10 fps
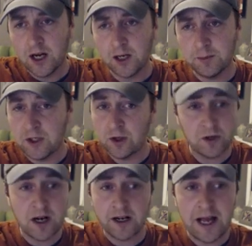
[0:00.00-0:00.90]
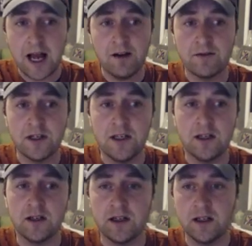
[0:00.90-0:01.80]
you're not going to have
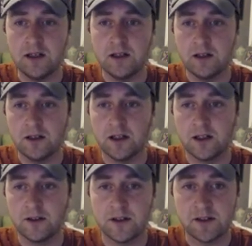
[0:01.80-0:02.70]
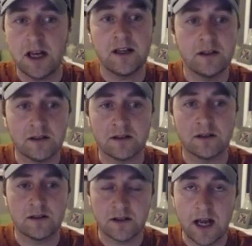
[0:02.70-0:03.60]
the settings
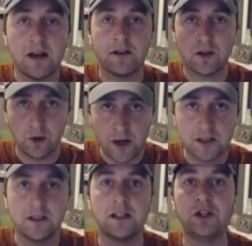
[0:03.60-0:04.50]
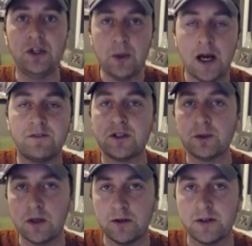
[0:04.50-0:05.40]
set correctly, and you have to
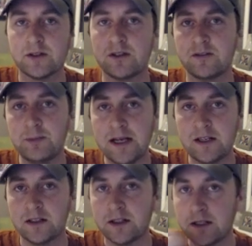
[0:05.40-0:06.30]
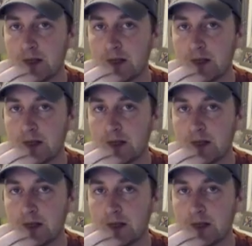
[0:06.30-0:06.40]
do all this stuff manually.